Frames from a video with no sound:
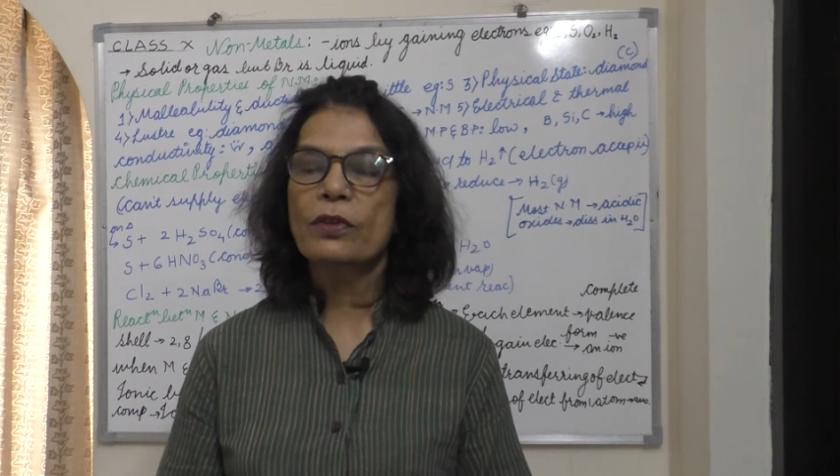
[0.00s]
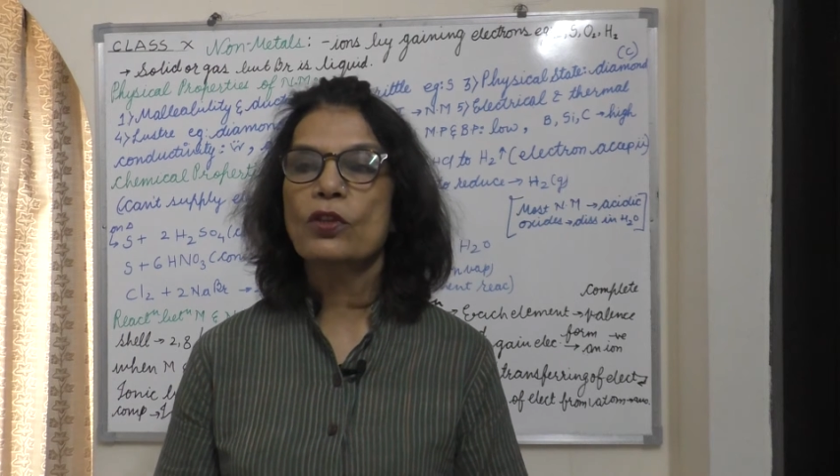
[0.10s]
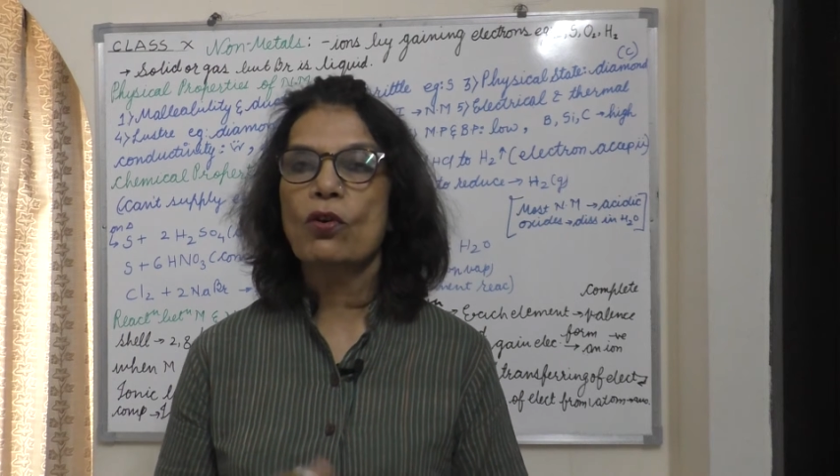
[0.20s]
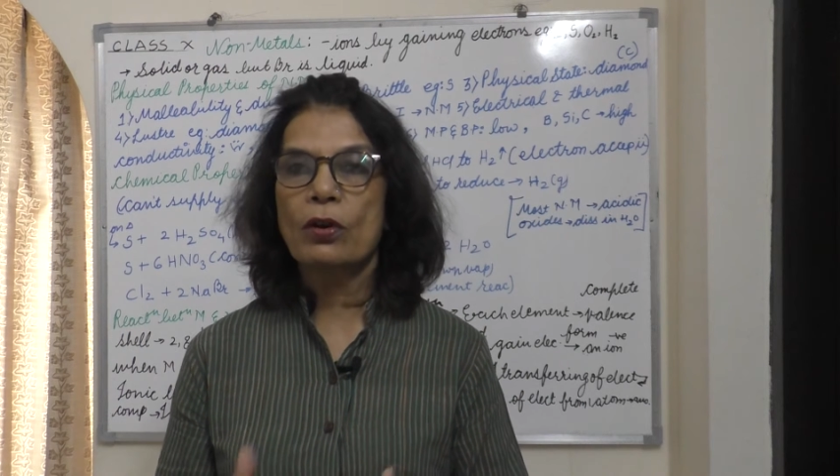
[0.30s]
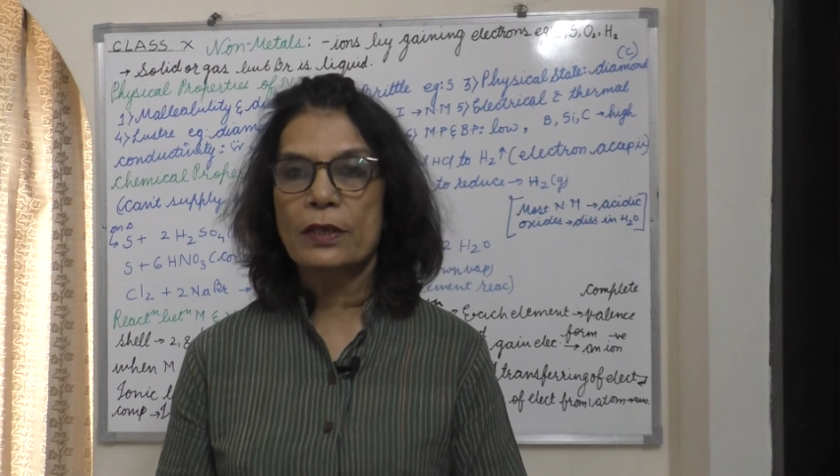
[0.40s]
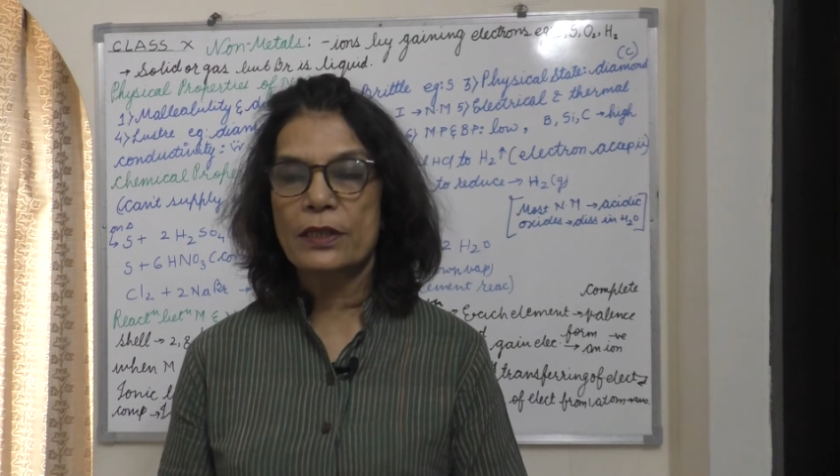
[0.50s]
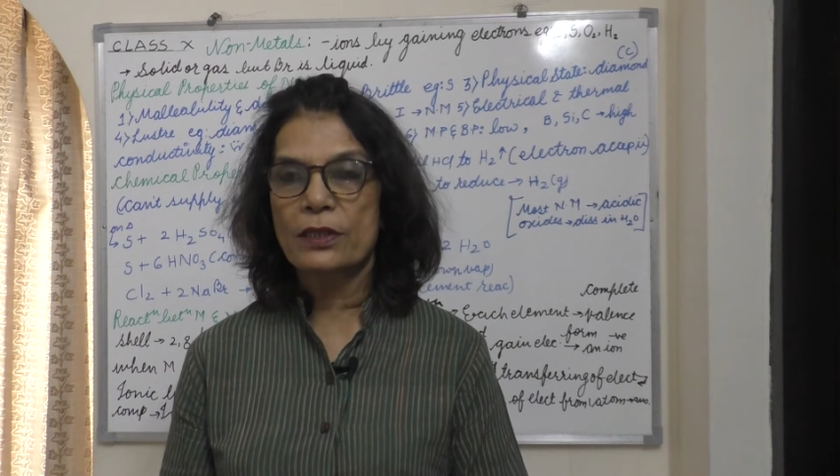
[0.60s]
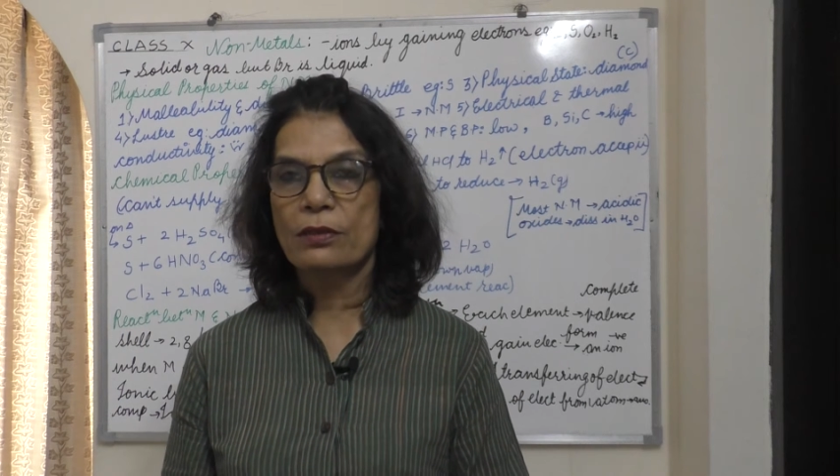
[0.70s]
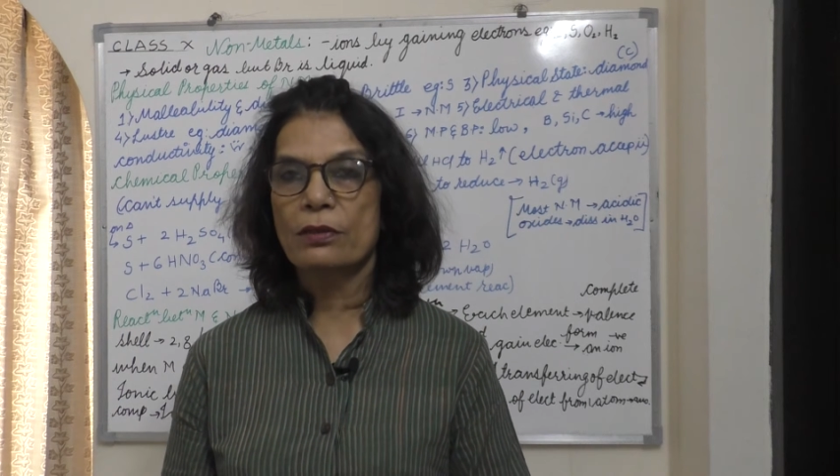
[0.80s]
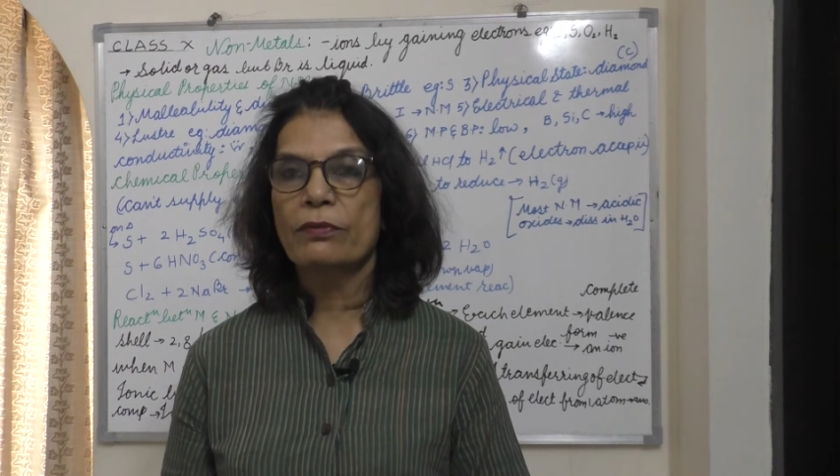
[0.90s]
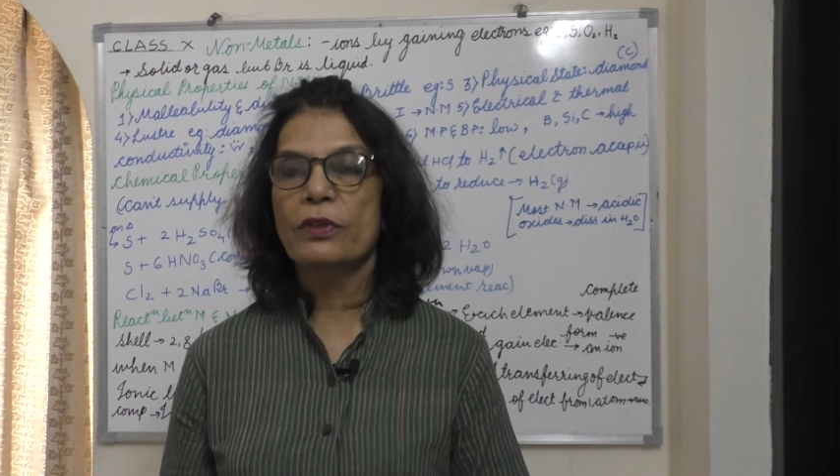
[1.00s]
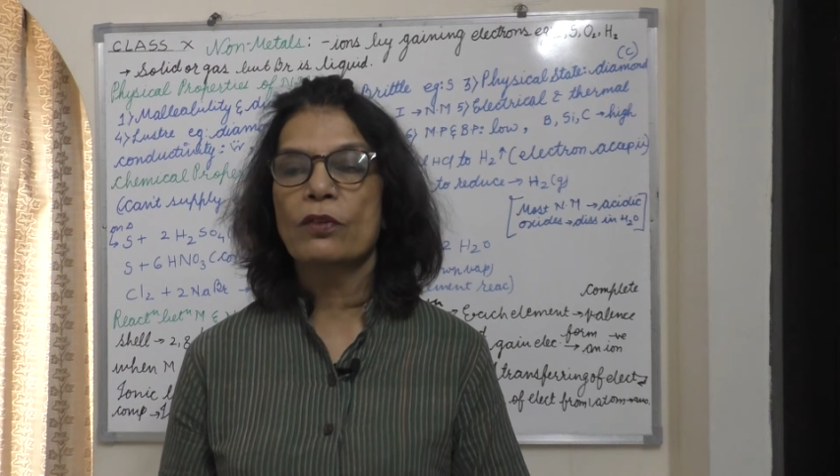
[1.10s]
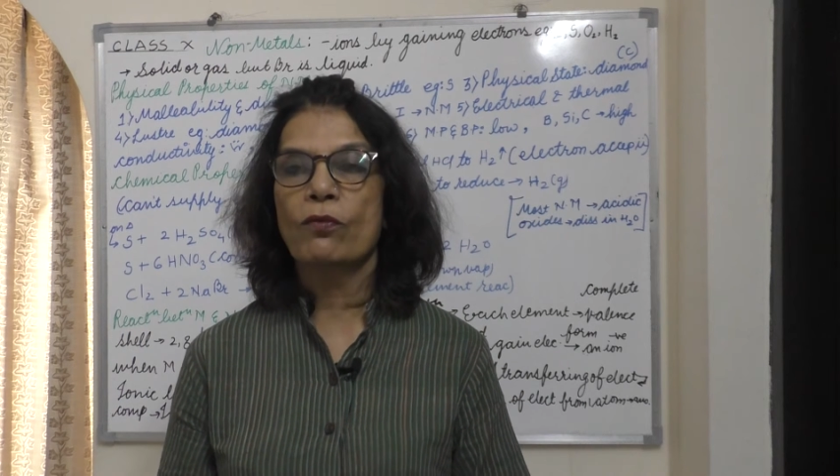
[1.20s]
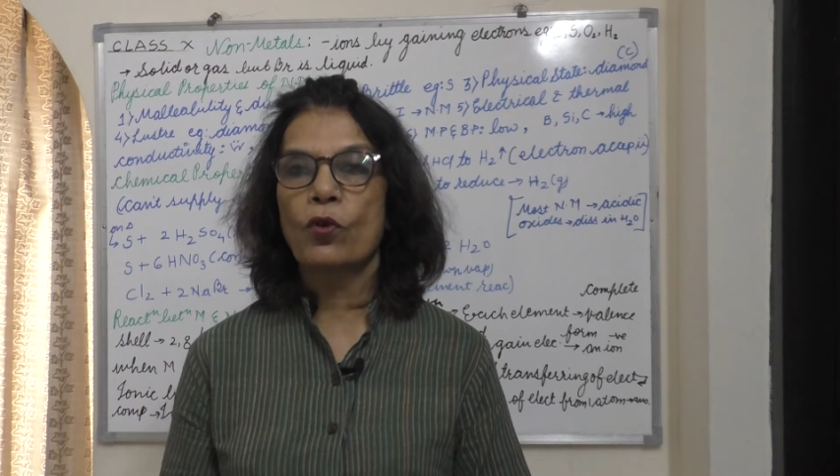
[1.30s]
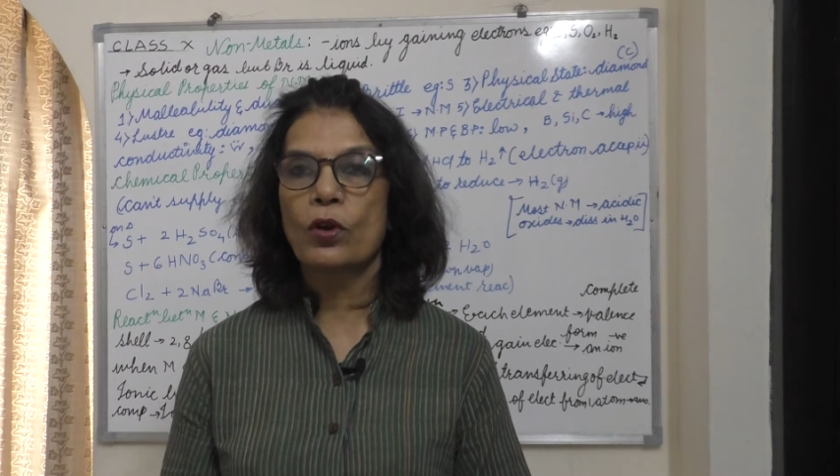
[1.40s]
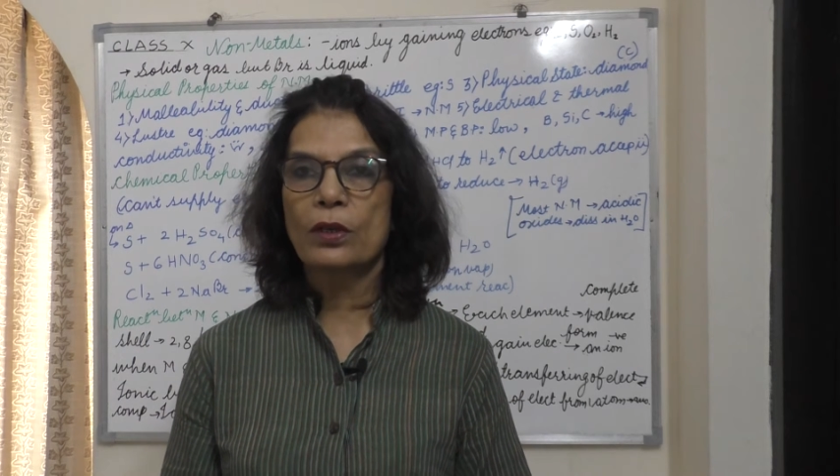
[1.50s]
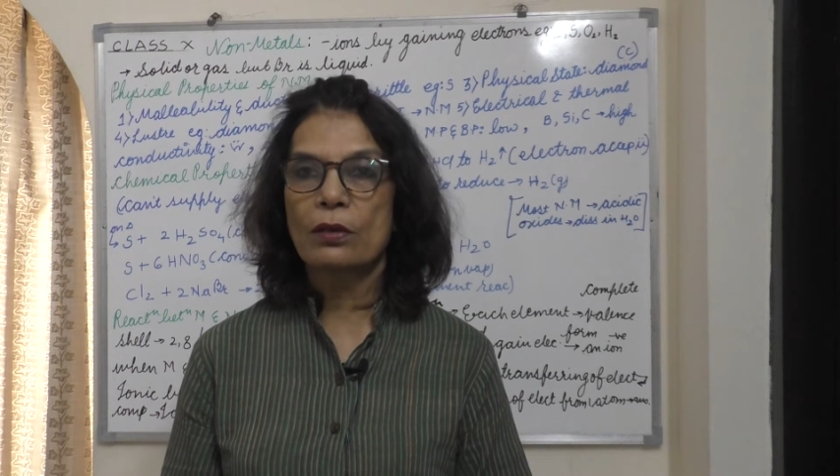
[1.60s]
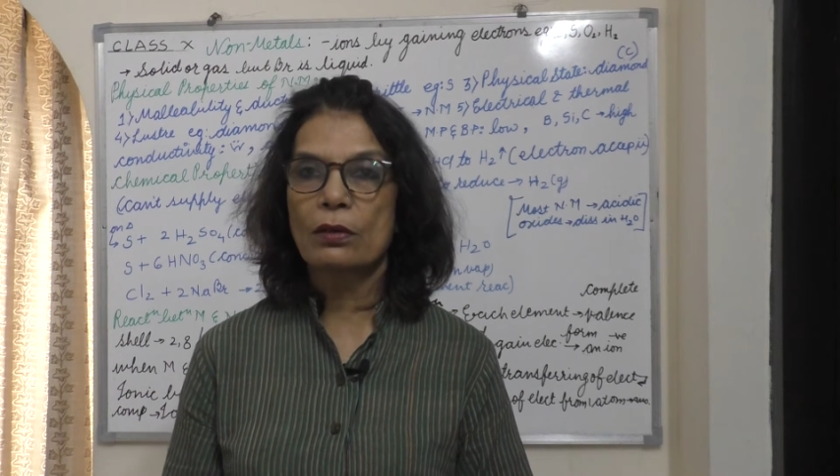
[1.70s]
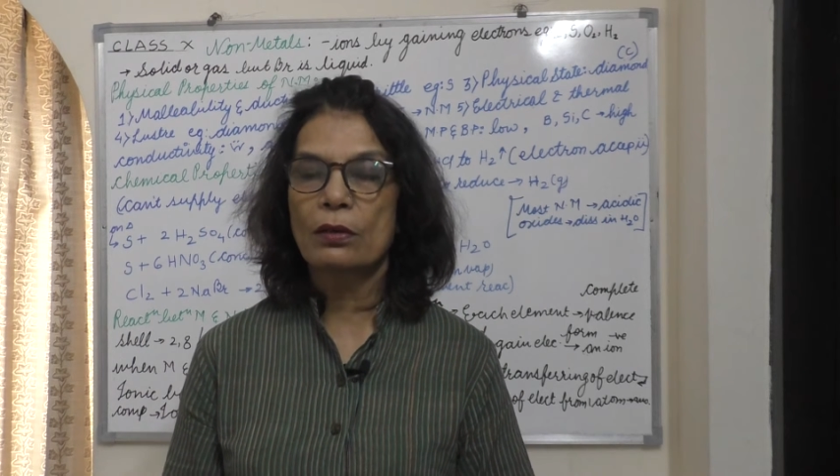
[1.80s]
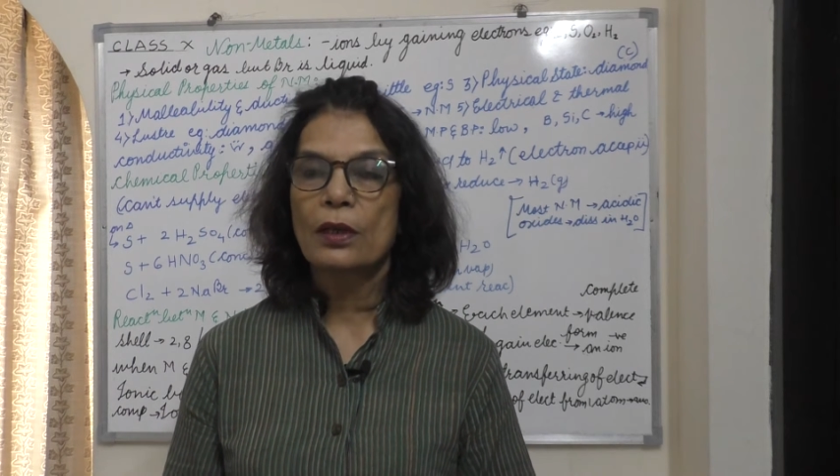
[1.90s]
with oxygen, with
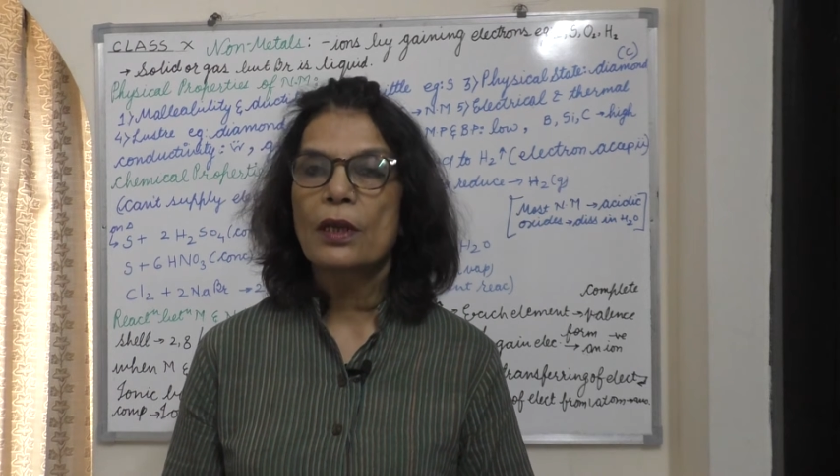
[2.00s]
water,